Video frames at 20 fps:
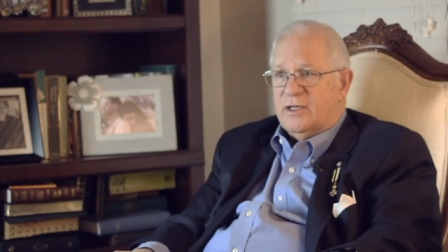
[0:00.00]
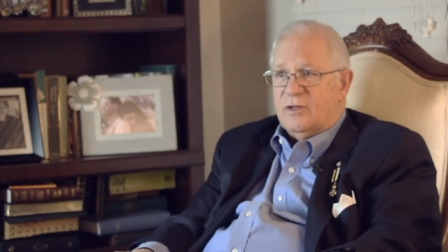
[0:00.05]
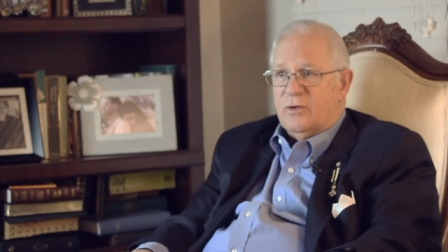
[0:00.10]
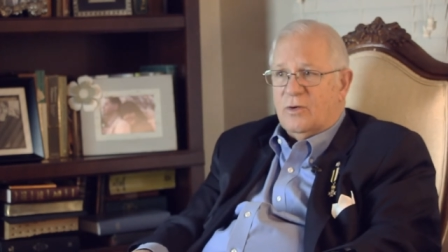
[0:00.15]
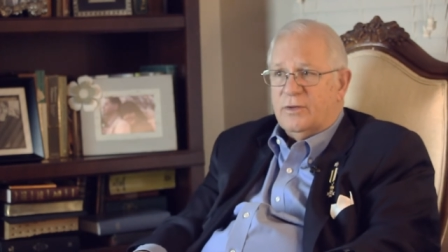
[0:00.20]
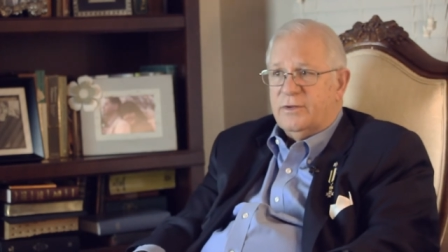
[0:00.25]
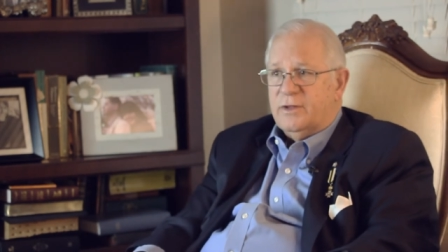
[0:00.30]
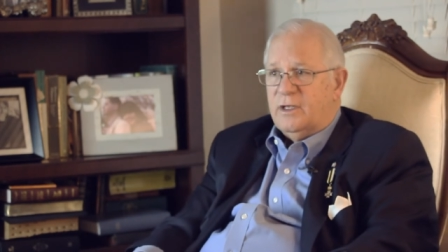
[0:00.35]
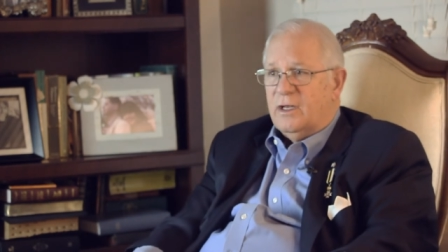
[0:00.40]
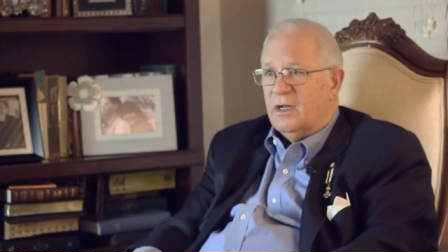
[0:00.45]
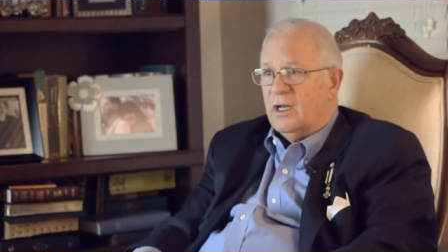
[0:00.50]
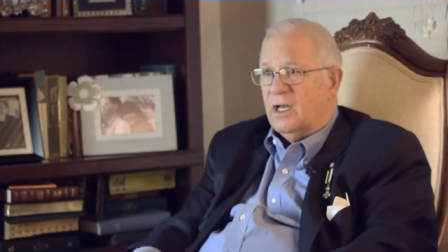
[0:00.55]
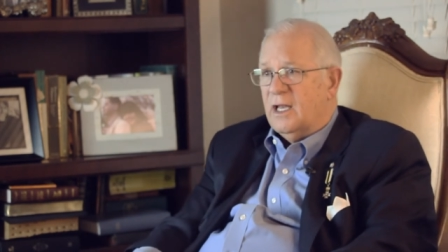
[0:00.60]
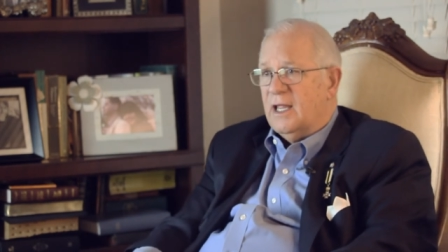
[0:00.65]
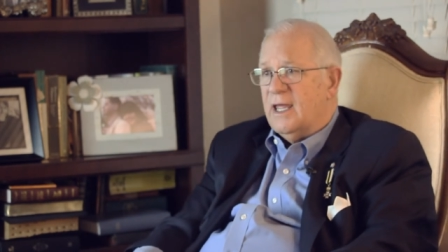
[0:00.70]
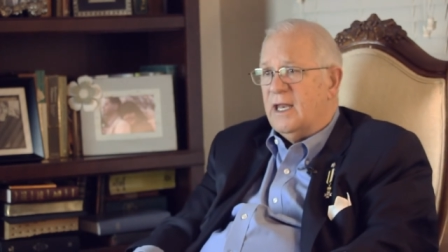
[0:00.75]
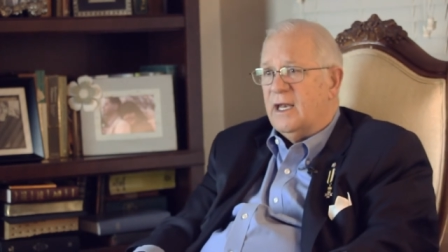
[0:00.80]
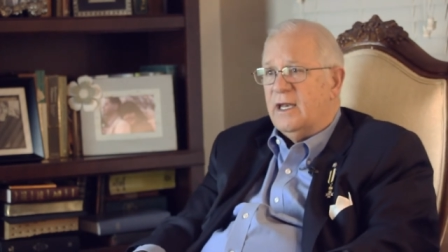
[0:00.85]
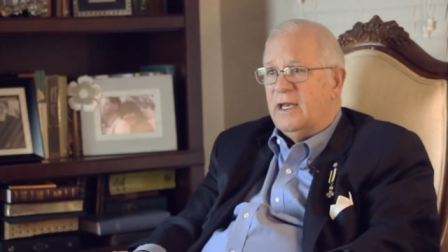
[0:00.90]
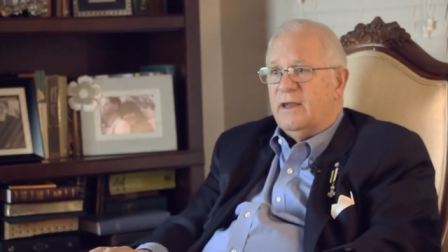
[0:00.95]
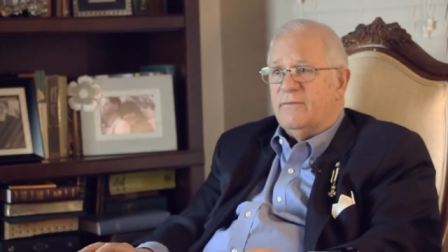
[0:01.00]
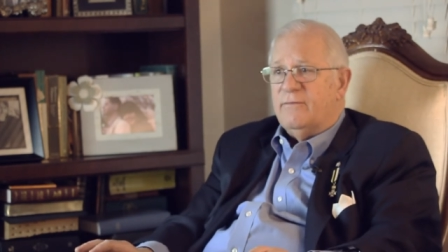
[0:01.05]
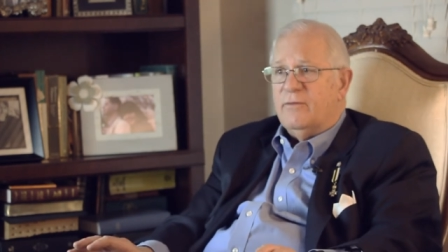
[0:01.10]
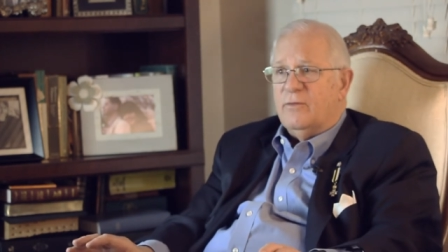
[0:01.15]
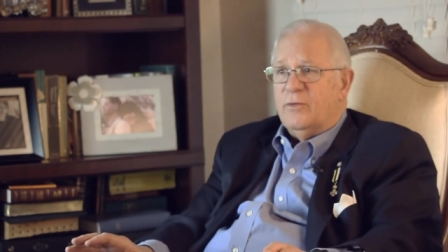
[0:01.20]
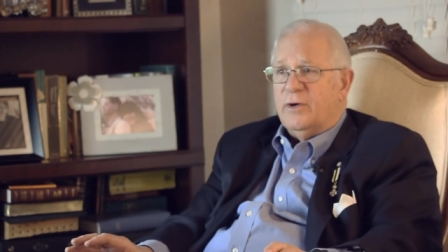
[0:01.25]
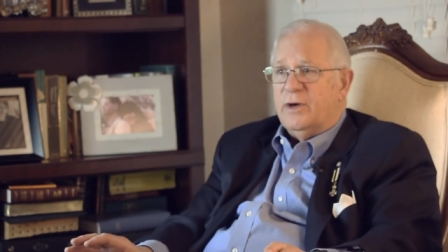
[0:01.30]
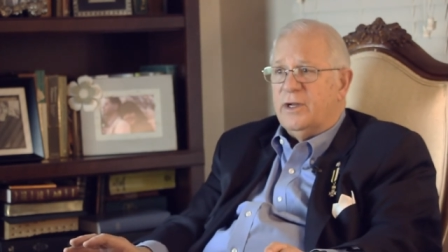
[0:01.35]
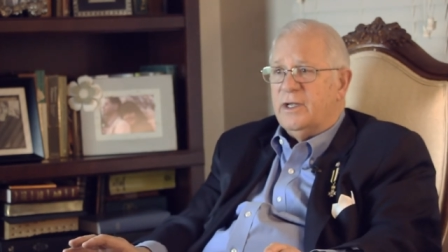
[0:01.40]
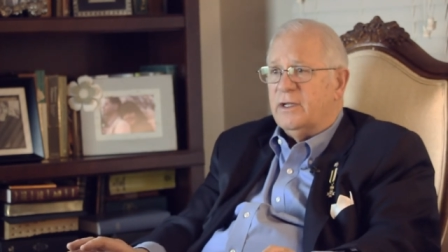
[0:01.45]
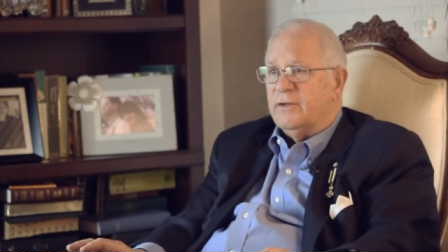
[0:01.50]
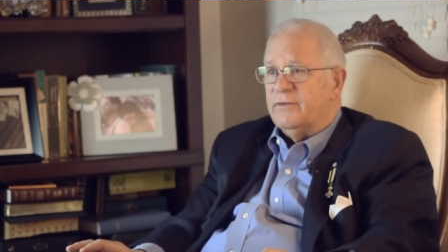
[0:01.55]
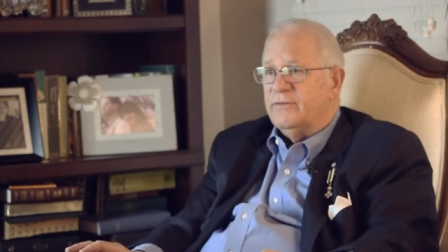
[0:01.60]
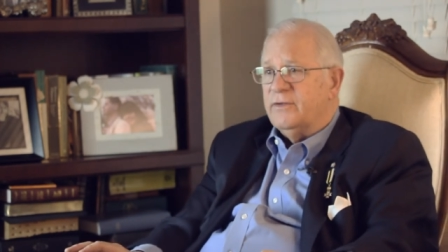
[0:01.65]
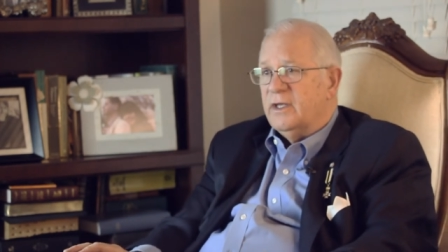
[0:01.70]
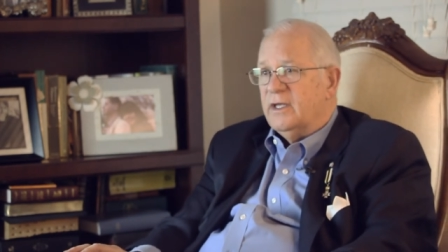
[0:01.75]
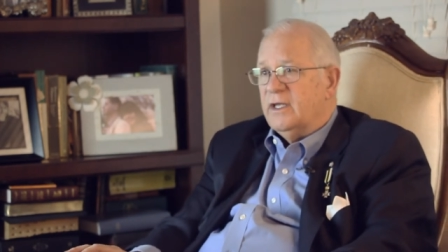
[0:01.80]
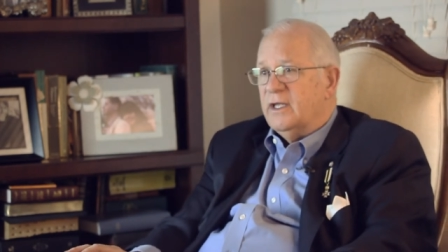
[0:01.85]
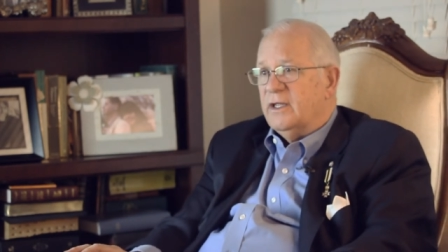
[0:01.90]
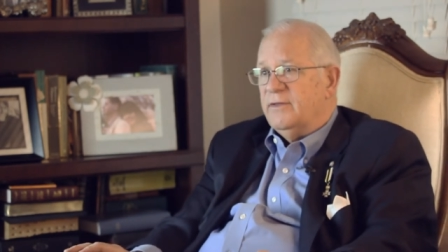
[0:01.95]
North Carolina, and everywhere else,
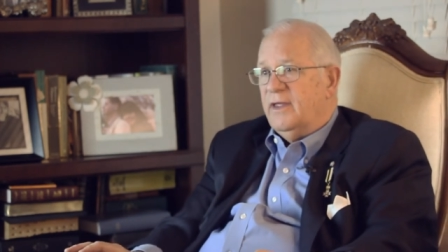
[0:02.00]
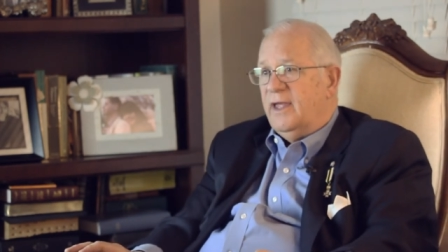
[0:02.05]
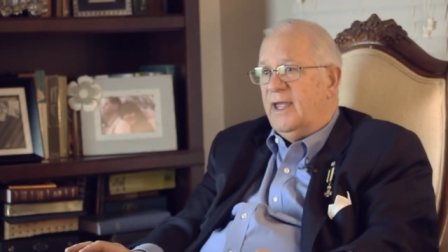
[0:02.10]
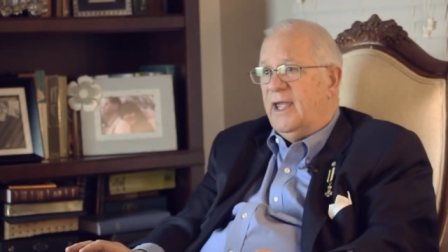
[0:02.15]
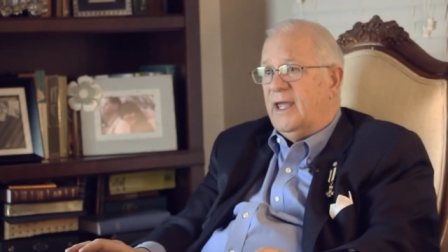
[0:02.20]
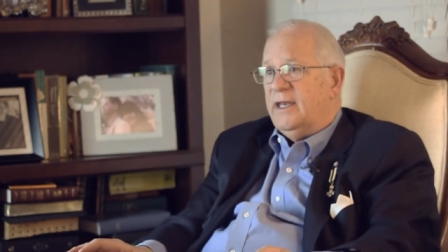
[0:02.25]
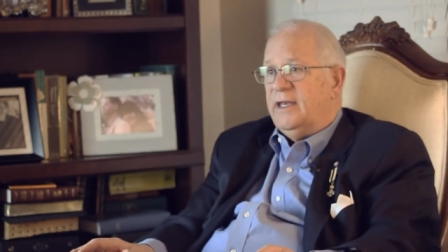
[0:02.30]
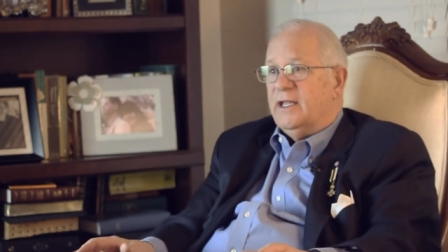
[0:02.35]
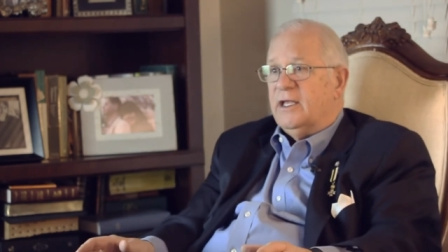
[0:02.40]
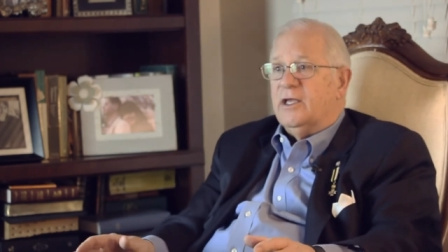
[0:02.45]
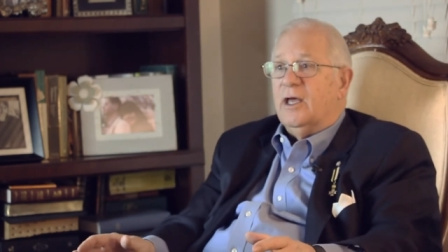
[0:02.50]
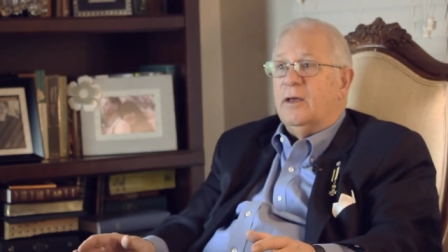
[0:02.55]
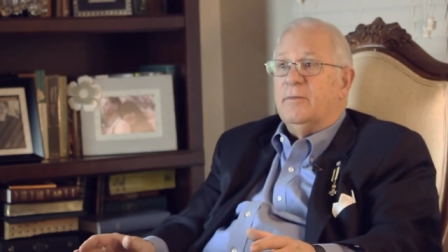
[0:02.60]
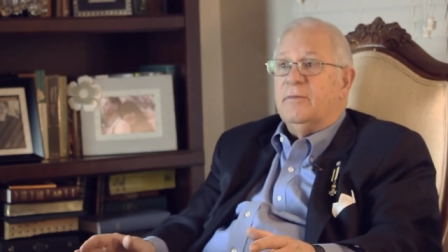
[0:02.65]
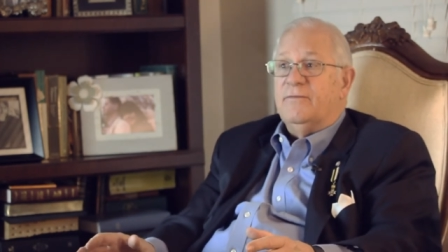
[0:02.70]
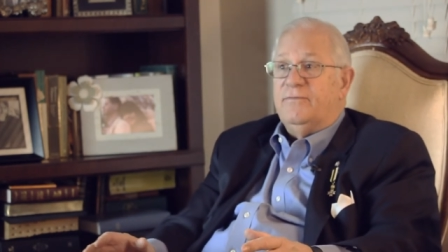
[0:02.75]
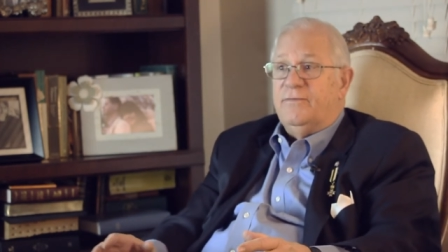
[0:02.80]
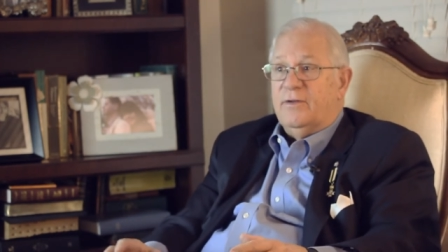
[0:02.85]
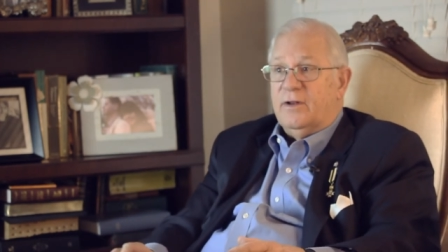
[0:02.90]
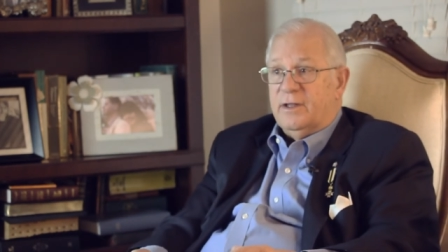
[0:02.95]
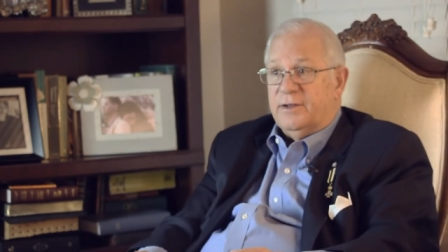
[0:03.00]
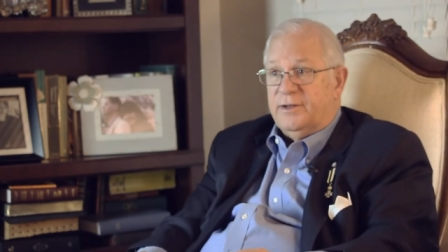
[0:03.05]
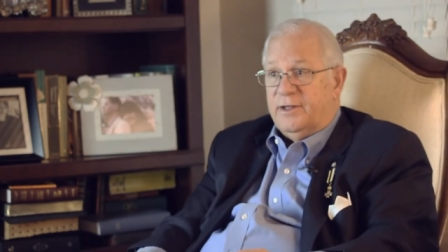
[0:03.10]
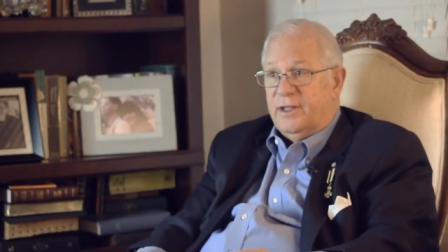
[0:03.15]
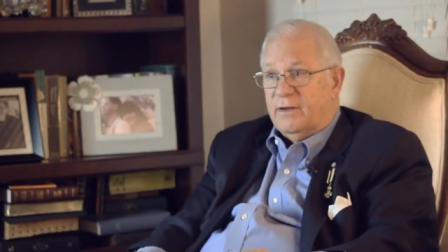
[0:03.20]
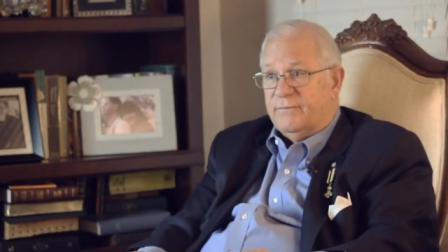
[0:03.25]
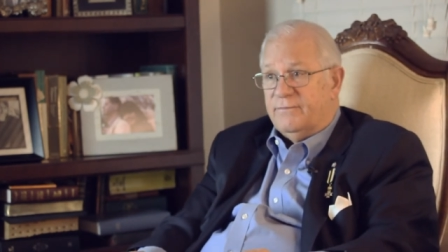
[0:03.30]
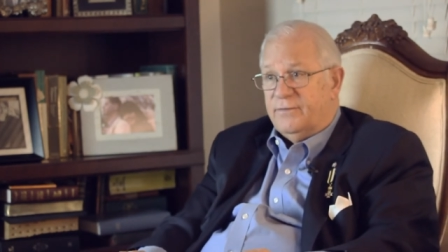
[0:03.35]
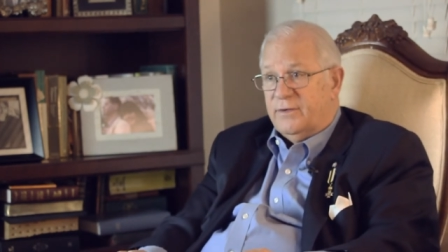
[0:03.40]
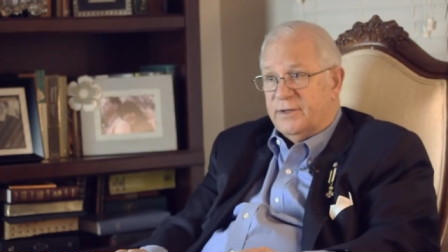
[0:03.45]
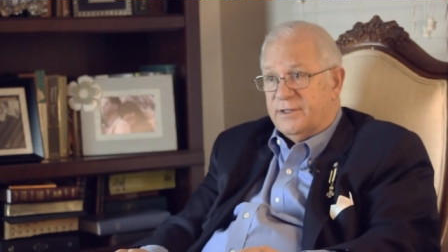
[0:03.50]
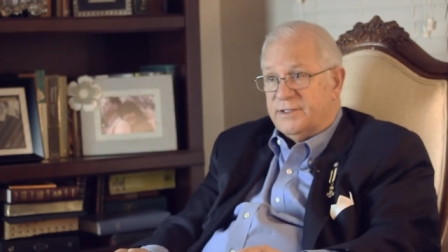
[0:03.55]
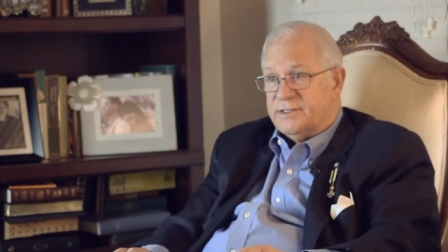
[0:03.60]
they had to come to Philadelphia to